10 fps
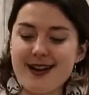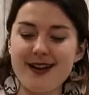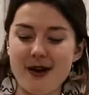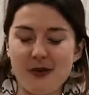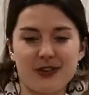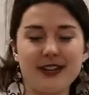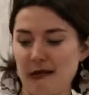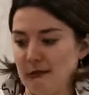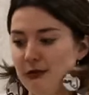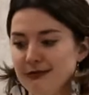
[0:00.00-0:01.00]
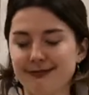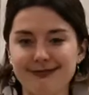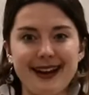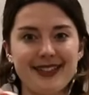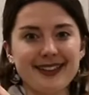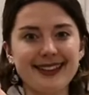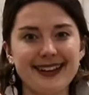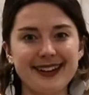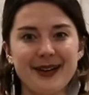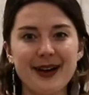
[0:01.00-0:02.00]
Uh, we'll just get, whoop, get the
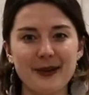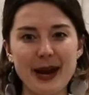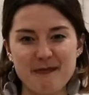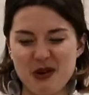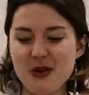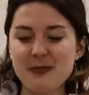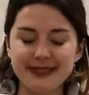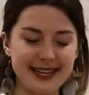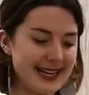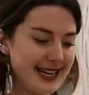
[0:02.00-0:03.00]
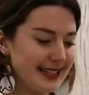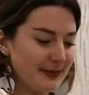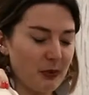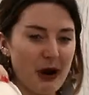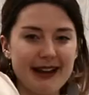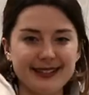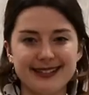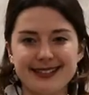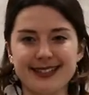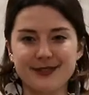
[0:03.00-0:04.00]
lingo out of the way, boobs, titties,
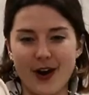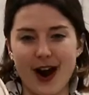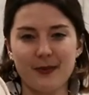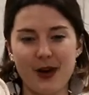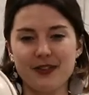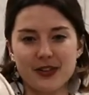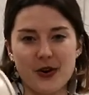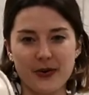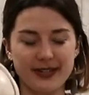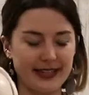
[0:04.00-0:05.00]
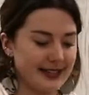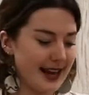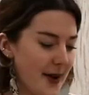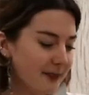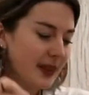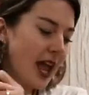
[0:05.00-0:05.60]
breasts, fine, we're over the awkwardness now.